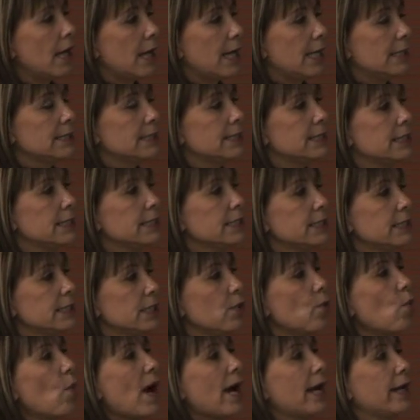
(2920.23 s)
and
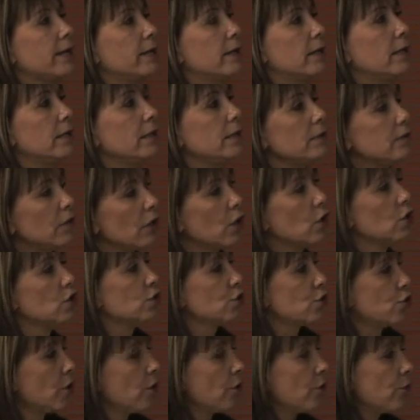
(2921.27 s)
61 in the
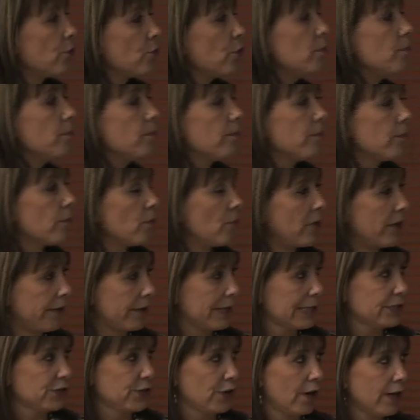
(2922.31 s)
control group were
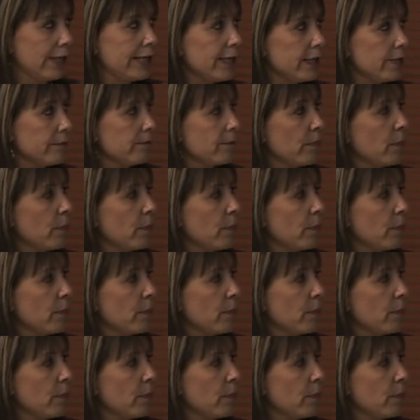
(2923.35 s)
Catholic.